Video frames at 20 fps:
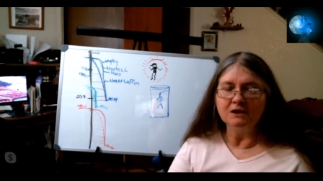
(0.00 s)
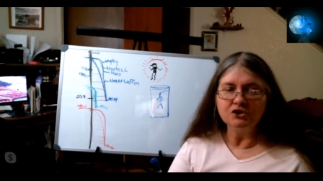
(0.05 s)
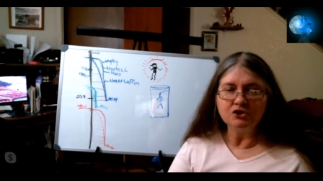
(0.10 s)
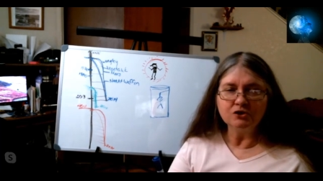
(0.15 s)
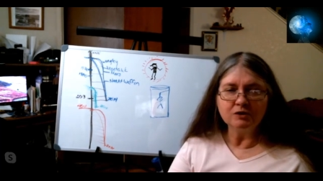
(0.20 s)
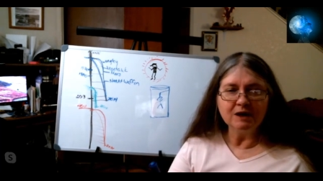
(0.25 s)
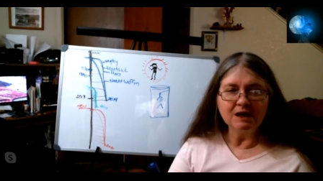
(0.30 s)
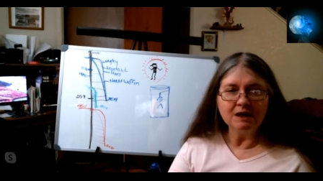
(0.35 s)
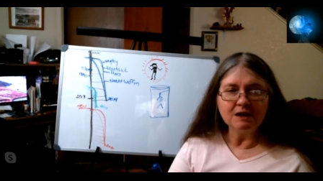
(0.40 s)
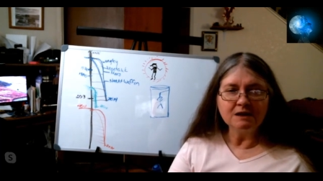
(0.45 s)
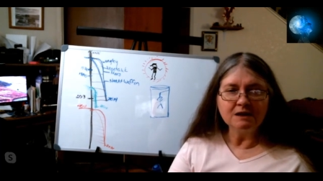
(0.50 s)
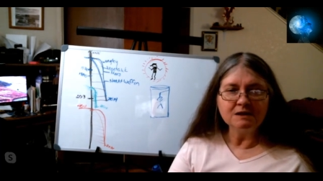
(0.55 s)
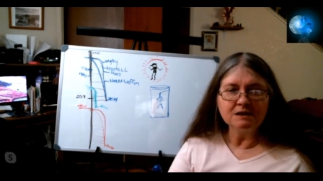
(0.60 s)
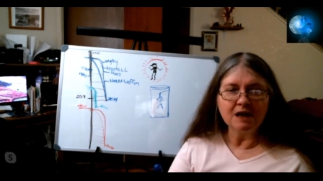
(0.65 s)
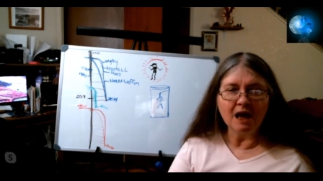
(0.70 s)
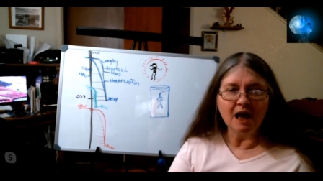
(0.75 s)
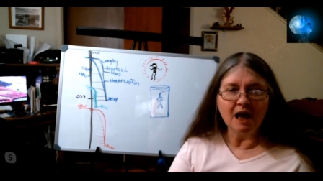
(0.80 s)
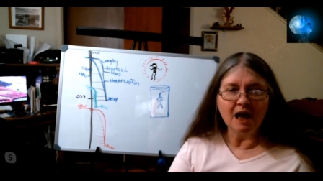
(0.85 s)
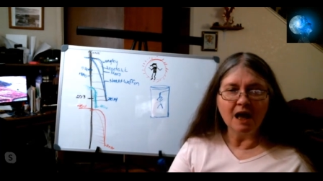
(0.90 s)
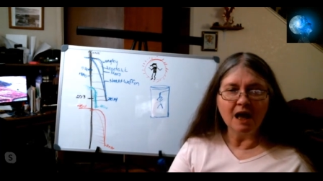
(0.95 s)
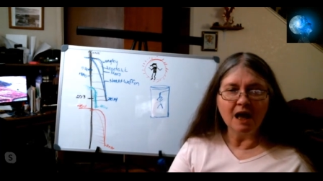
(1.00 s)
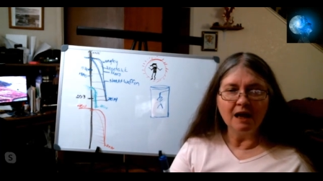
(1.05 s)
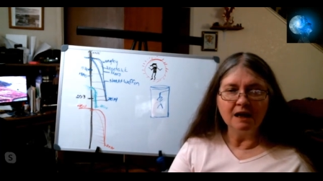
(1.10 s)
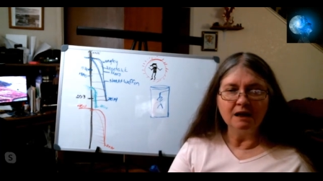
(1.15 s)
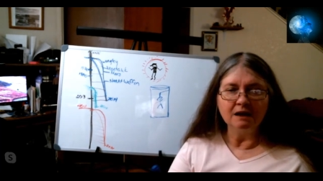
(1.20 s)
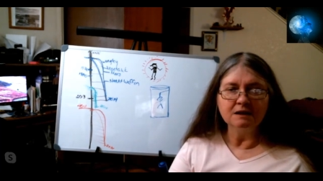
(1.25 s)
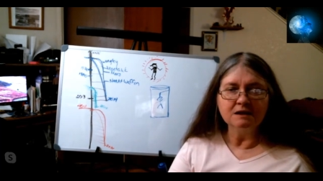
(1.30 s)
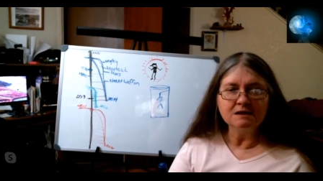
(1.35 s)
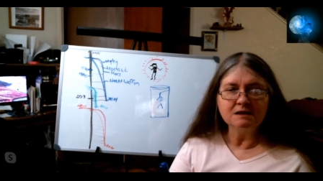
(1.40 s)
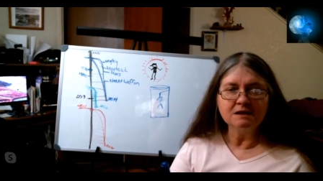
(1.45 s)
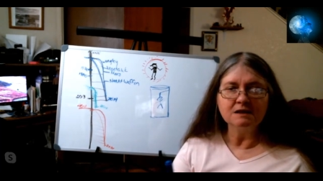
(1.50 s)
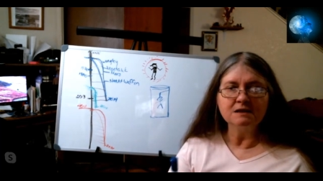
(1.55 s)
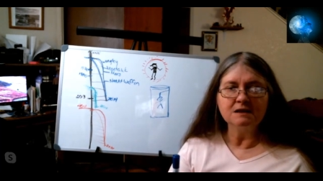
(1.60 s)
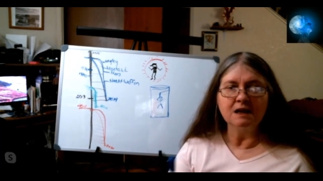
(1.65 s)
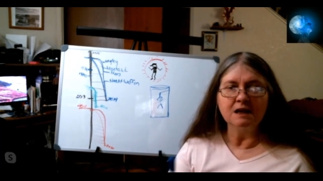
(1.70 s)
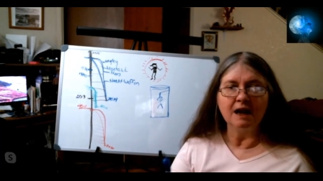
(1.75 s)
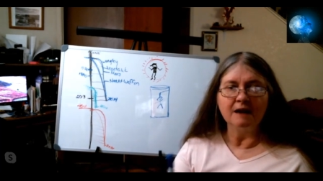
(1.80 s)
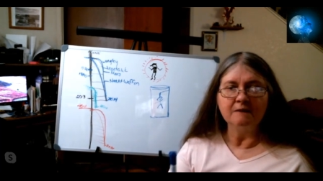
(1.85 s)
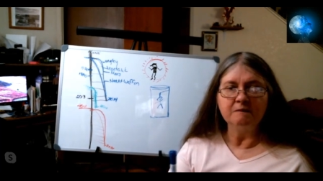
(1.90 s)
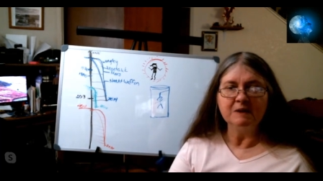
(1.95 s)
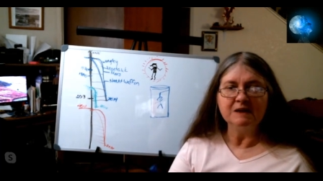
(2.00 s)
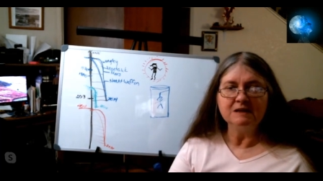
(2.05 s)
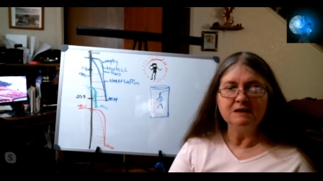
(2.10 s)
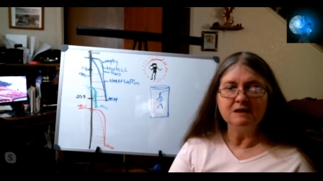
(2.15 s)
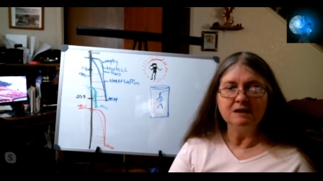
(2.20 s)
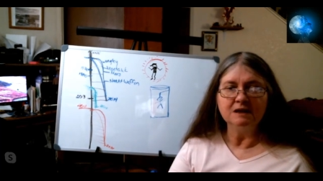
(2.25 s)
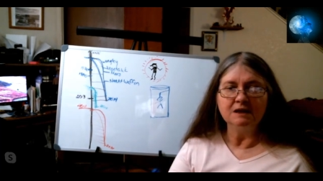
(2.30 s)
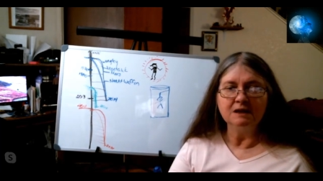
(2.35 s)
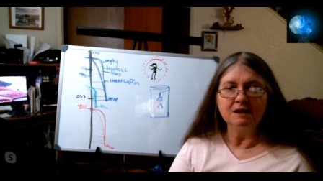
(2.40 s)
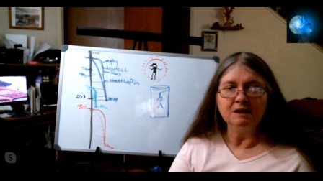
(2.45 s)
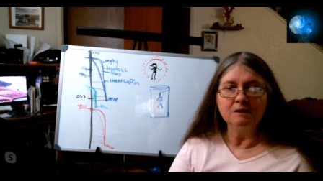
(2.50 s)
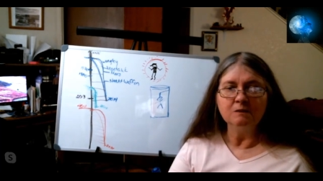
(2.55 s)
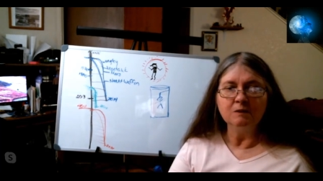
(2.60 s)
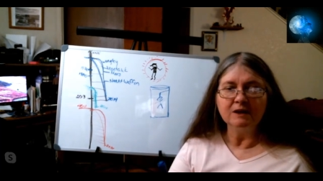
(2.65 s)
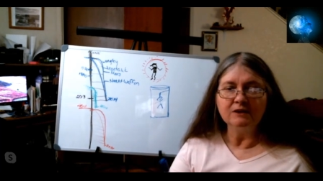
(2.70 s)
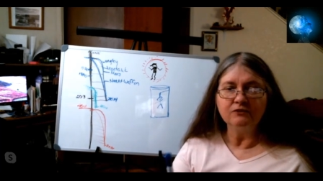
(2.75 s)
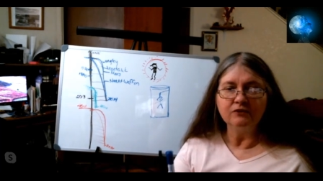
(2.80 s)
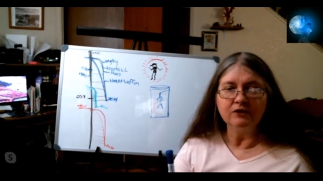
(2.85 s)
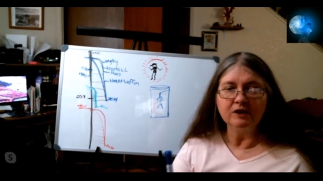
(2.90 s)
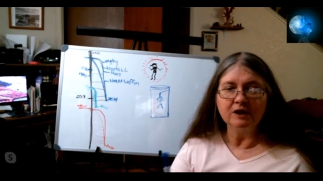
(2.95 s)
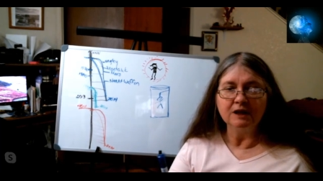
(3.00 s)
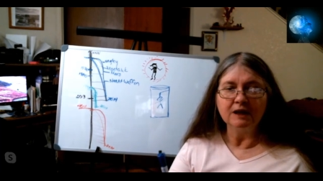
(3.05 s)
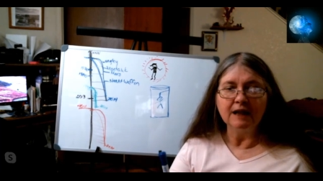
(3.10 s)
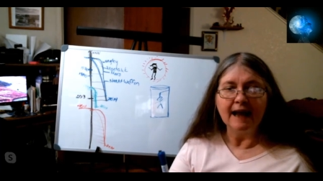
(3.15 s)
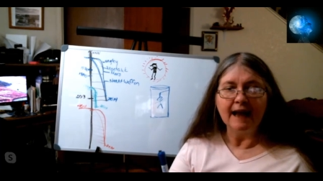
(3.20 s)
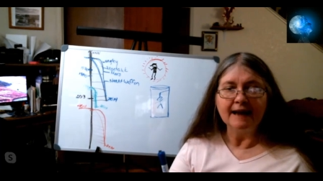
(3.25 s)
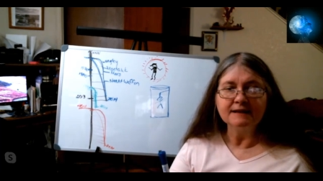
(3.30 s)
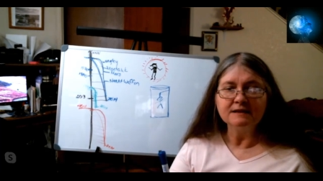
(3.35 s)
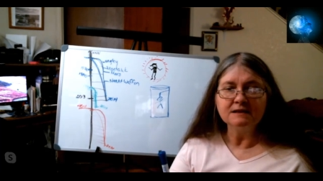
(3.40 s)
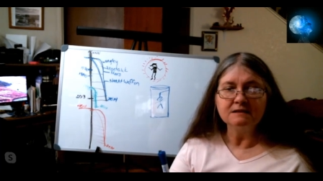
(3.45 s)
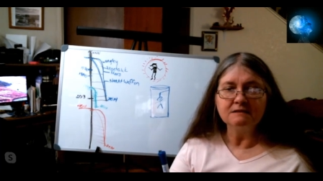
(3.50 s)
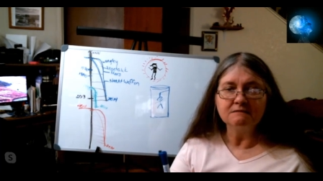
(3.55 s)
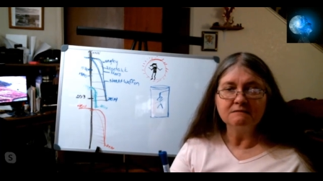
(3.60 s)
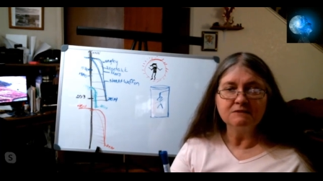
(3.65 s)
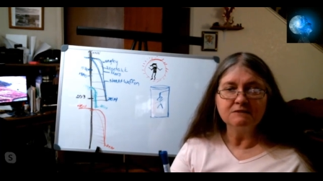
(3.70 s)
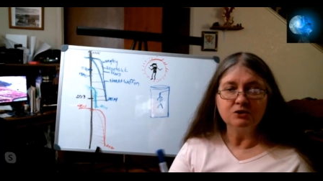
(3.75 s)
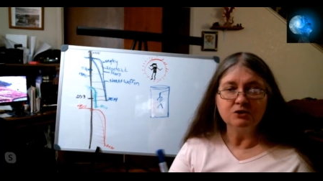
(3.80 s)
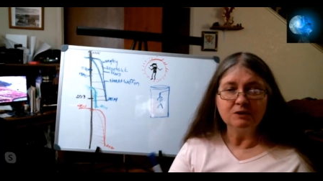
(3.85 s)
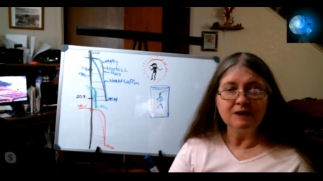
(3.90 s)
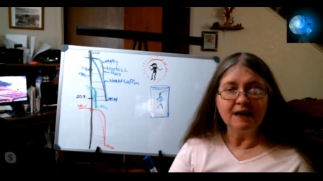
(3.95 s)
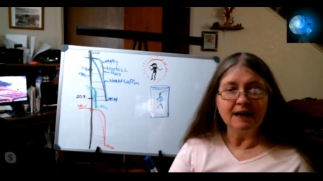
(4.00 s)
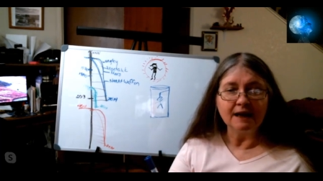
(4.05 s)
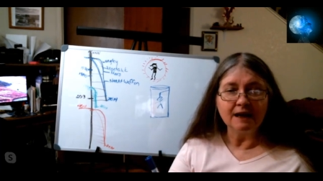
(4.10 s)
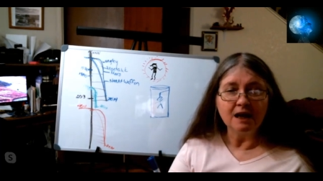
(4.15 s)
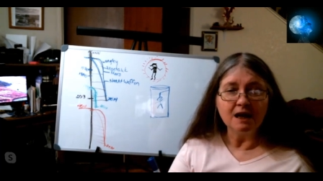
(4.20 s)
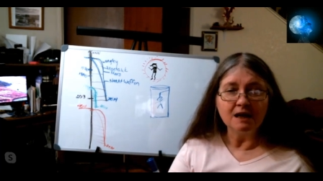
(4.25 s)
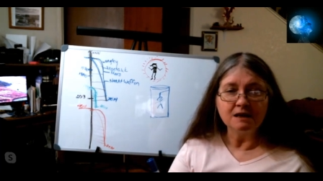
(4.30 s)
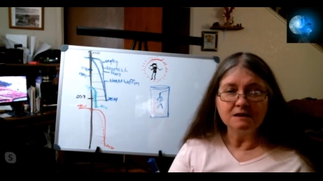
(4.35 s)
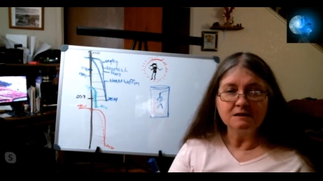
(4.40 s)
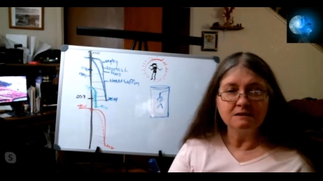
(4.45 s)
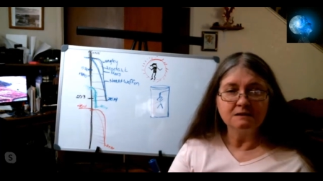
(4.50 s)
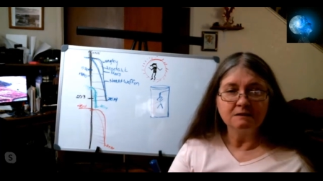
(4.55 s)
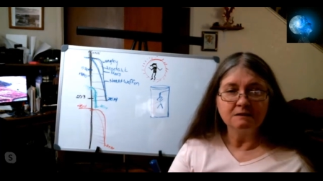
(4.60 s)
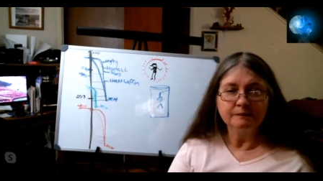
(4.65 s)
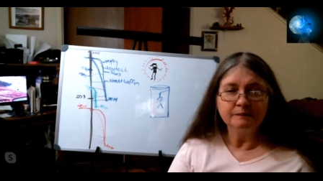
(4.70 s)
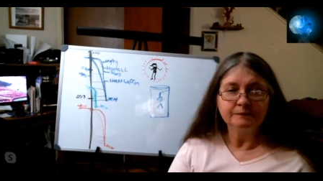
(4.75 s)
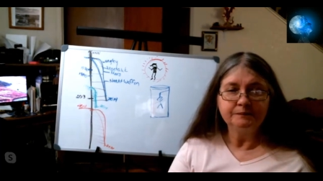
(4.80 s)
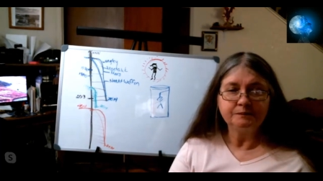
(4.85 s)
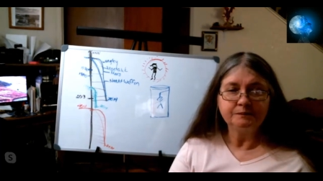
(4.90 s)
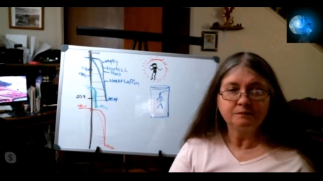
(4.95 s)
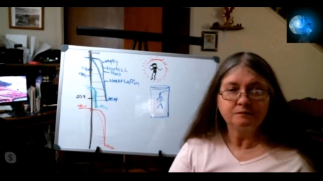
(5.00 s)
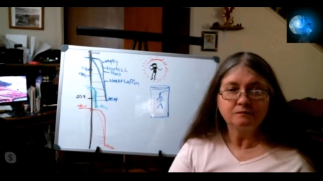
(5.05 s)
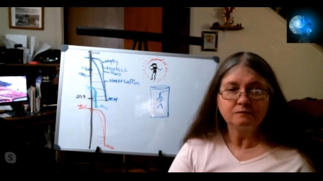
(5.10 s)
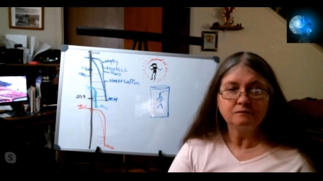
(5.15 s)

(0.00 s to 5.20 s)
injuries and illnesses that I've been dealing with for the last 2 decades,